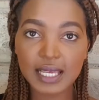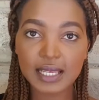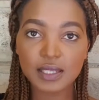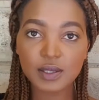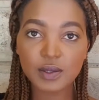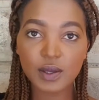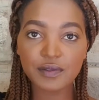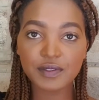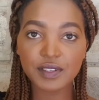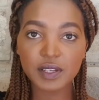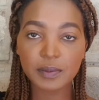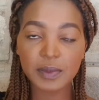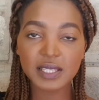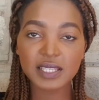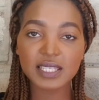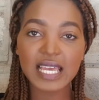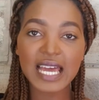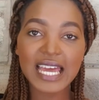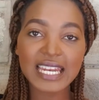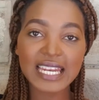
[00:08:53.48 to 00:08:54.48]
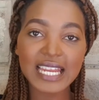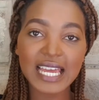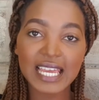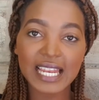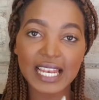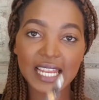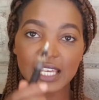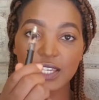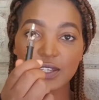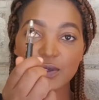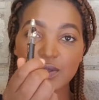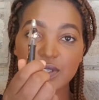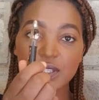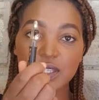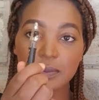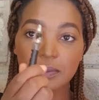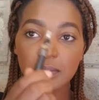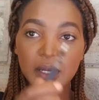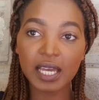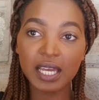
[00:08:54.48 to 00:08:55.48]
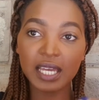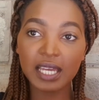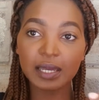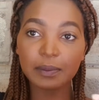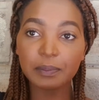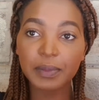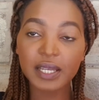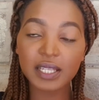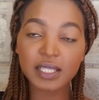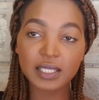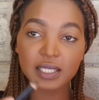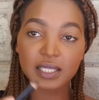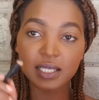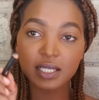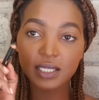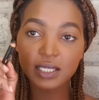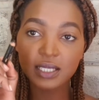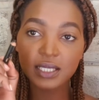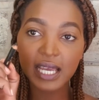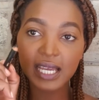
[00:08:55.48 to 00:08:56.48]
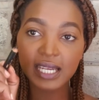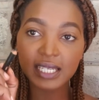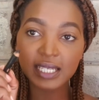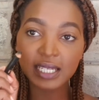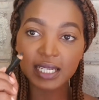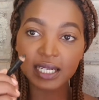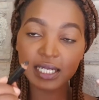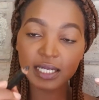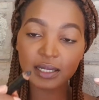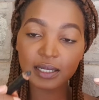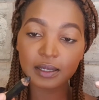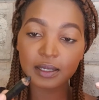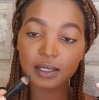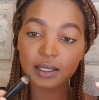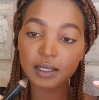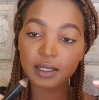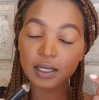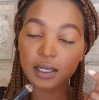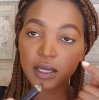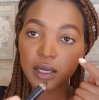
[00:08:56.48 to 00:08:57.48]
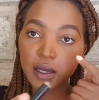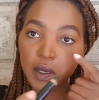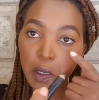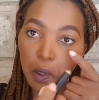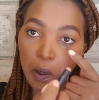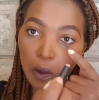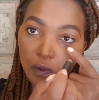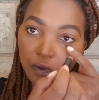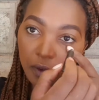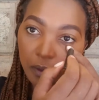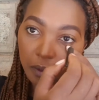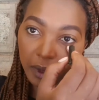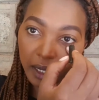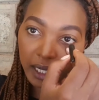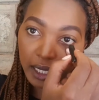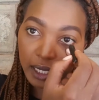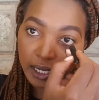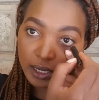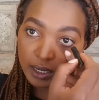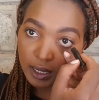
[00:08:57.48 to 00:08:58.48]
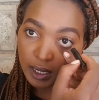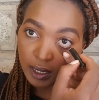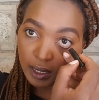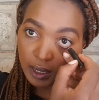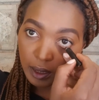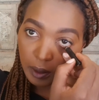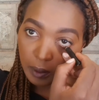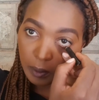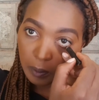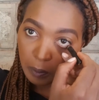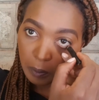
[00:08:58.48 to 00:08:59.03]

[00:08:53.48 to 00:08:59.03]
So after mascara, I like using my pencil liner for my under eye.